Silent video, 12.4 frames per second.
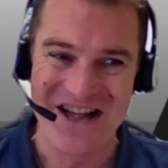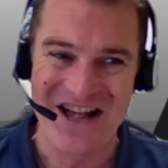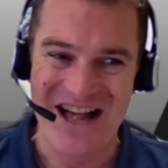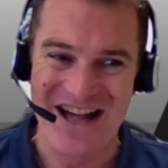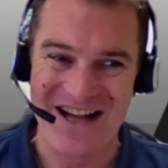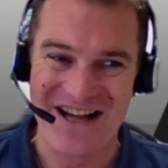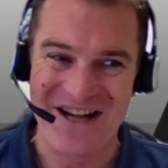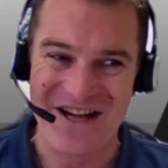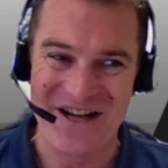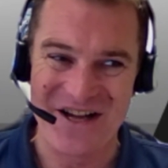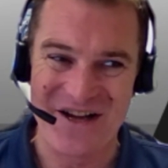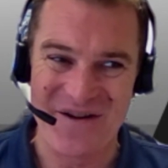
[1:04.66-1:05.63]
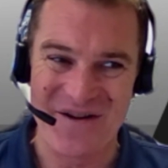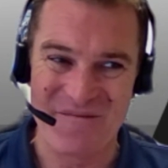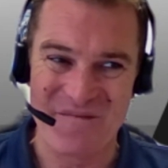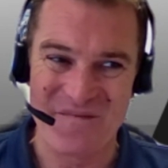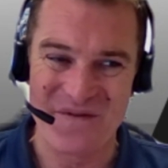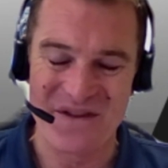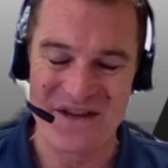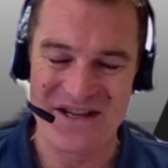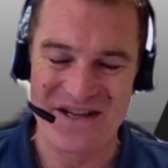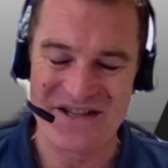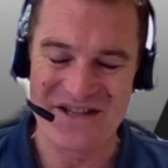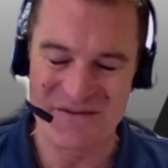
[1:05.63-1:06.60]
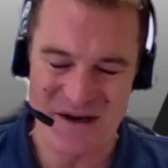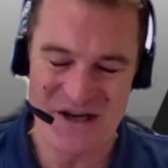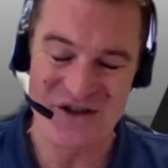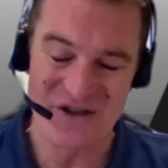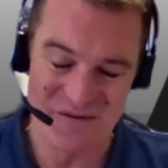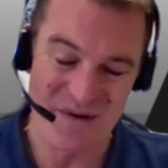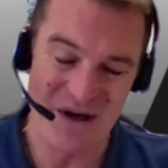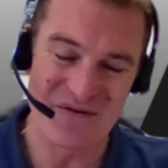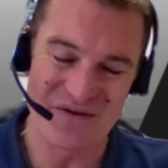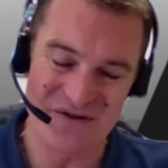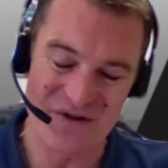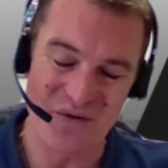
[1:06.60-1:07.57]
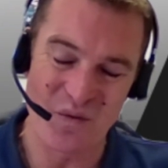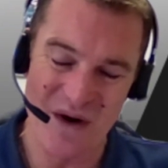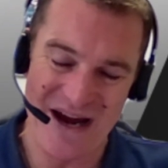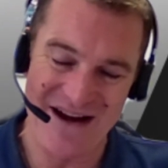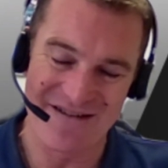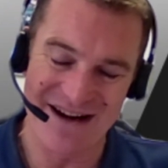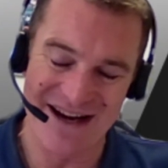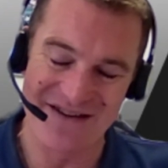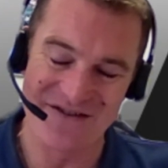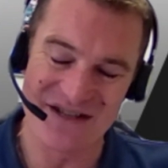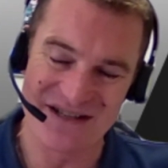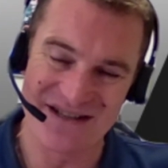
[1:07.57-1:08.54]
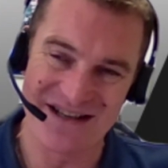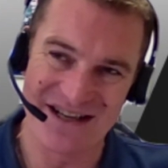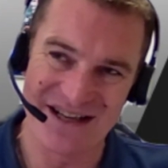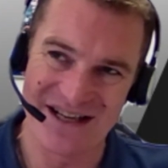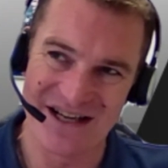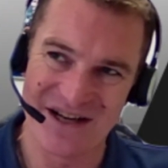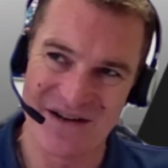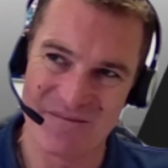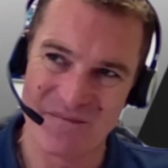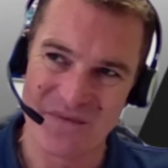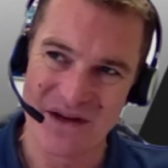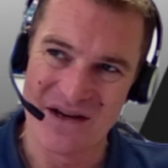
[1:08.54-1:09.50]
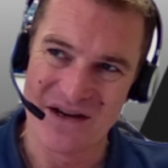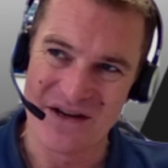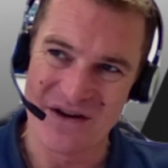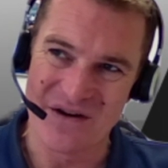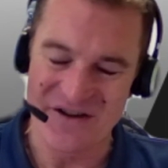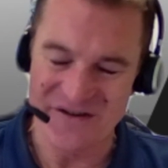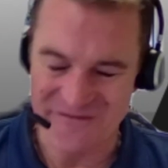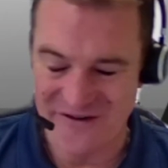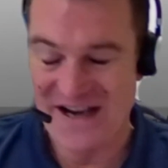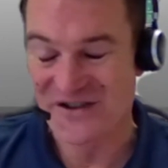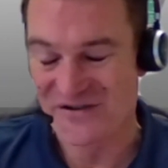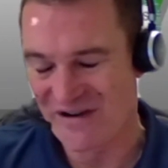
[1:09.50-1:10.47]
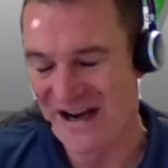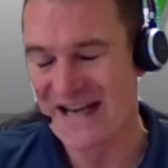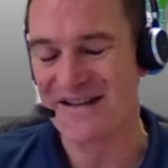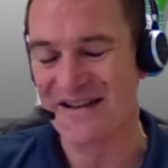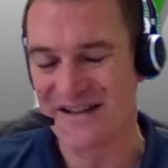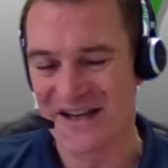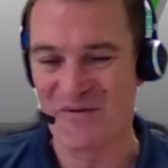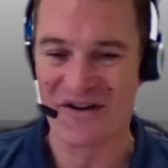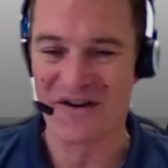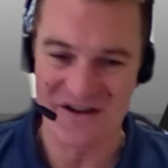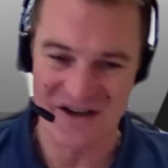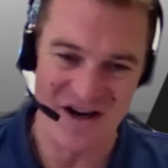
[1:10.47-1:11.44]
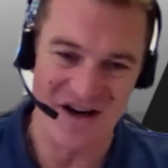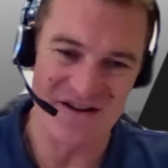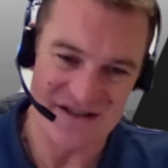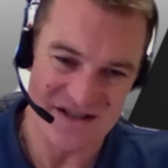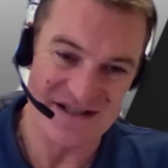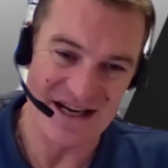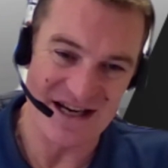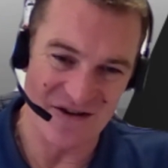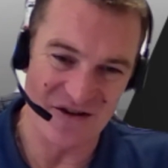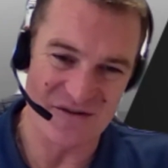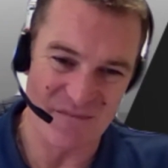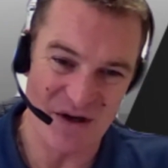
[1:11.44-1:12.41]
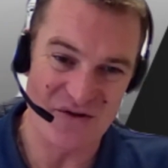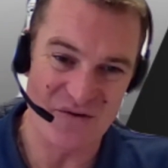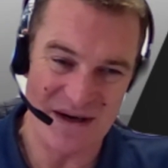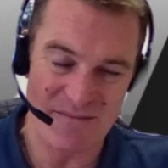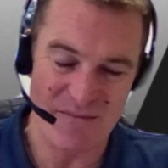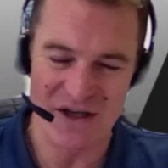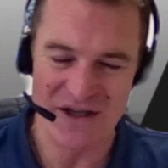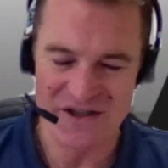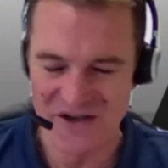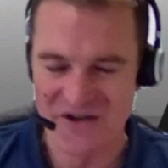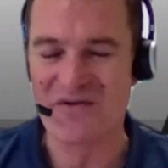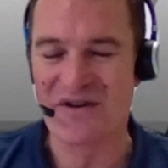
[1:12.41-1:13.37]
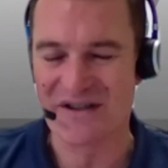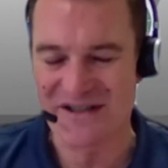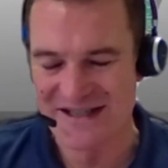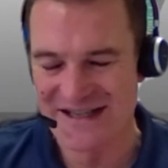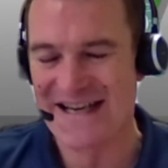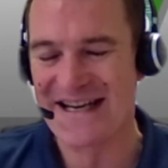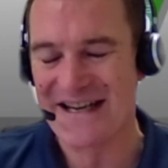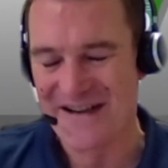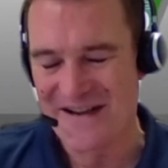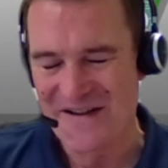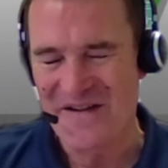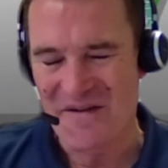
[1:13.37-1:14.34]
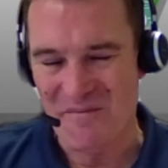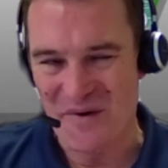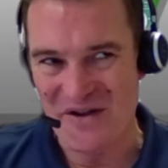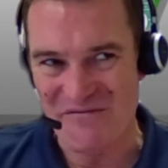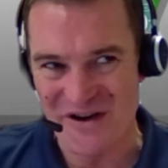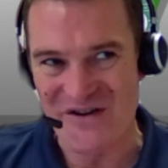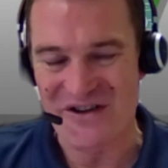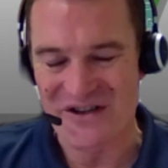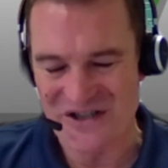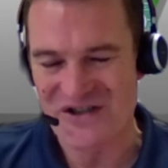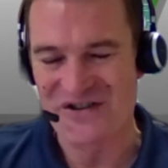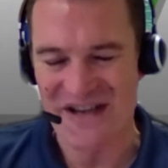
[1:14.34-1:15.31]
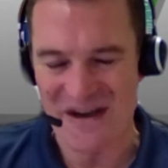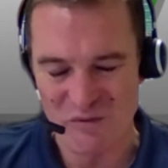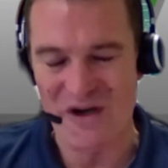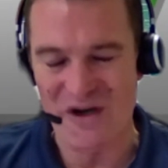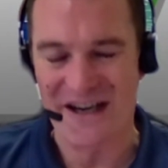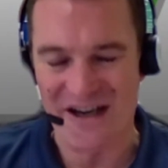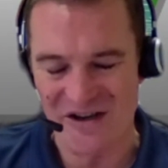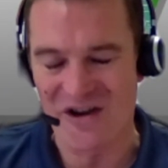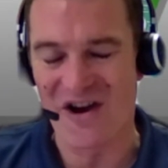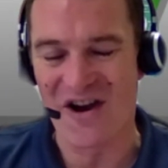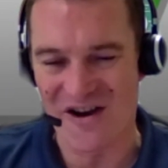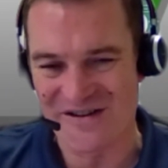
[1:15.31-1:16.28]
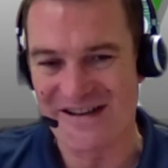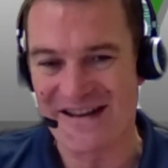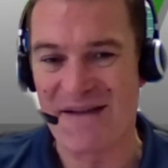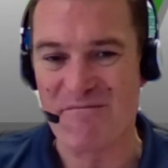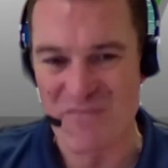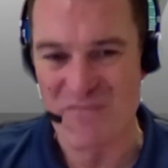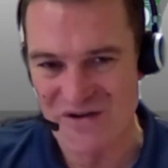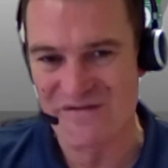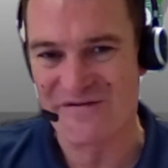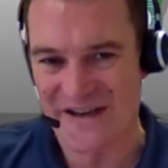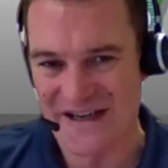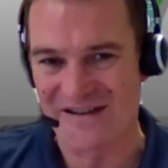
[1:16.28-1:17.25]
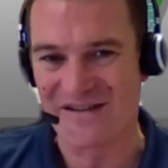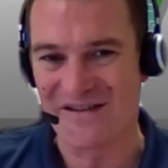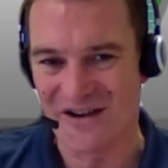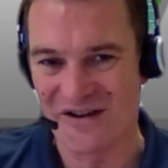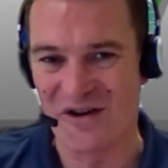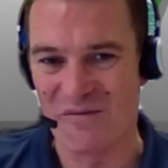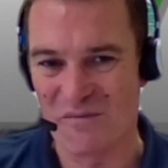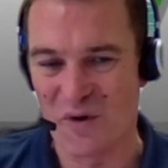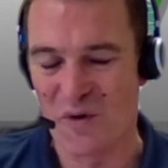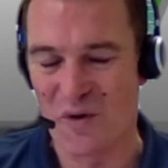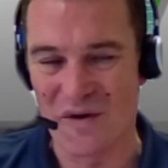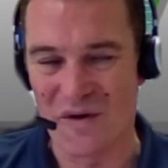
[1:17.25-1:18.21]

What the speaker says: The suspension components will wear out, at a faster rate than they will on a car that does, say, a lot of motorway mileage. So you can see by the road conditions, they're working a lot harder. They're moving a lot more.